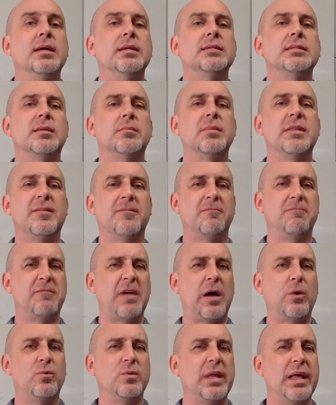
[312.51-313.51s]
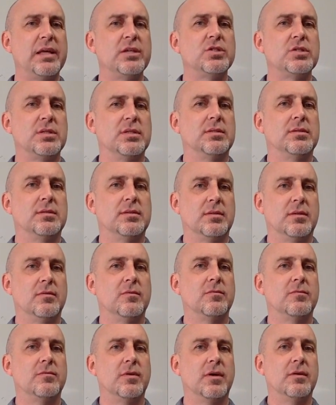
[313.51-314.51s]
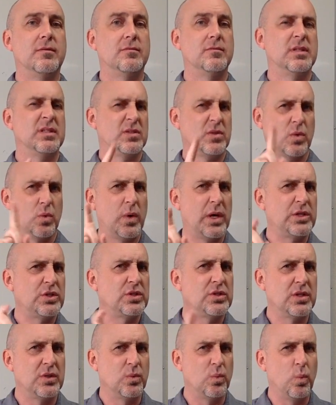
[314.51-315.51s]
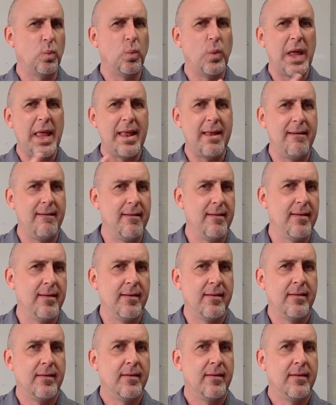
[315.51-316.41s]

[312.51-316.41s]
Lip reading: some of the foundations of this question, when.